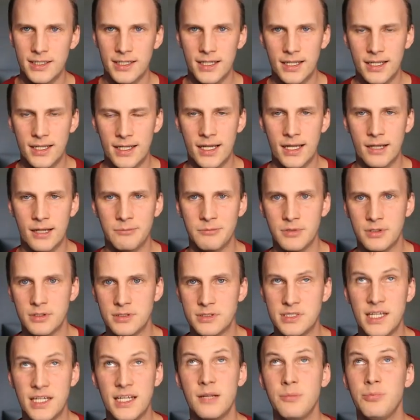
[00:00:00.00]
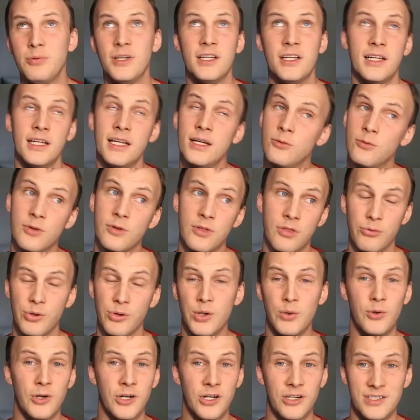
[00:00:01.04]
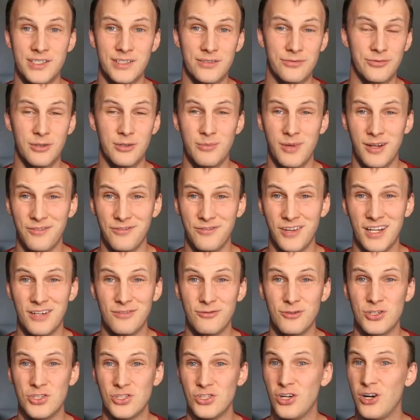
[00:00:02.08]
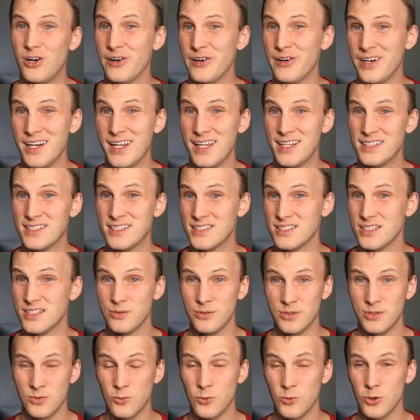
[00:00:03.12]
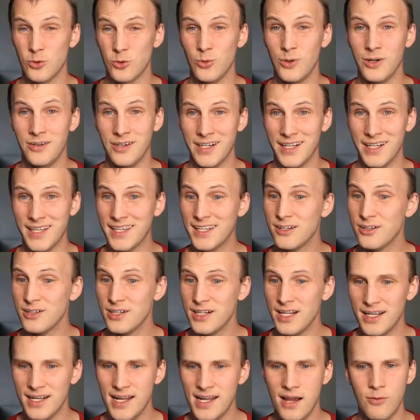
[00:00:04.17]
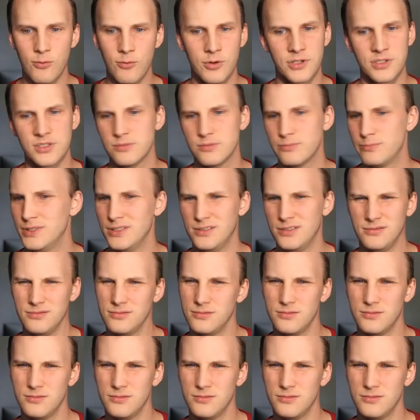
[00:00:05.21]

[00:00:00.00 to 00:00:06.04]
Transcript: Um, DDP and E131 are definitely my favorites. ArtNet doesn't always work well on internet networks, but